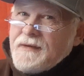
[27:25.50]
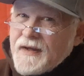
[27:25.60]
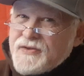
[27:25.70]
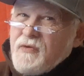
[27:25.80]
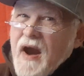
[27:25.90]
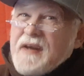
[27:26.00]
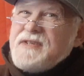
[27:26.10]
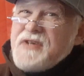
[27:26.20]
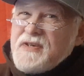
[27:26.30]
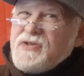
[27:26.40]
That's right, it
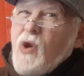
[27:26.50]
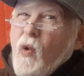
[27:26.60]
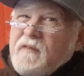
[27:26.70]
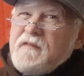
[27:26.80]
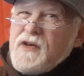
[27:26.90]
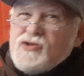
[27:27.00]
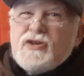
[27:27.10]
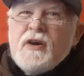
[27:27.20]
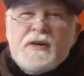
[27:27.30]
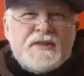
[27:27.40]
says no
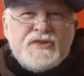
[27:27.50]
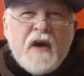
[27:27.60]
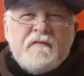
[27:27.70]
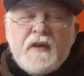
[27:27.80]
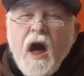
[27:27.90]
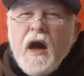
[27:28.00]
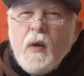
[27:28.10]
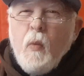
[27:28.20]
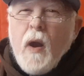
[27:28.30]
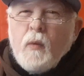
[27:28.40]
fish.
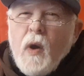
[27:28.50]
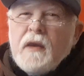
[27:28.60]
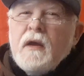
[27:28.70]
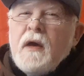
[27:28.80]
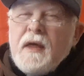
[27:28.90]
Zephaniah 1:1.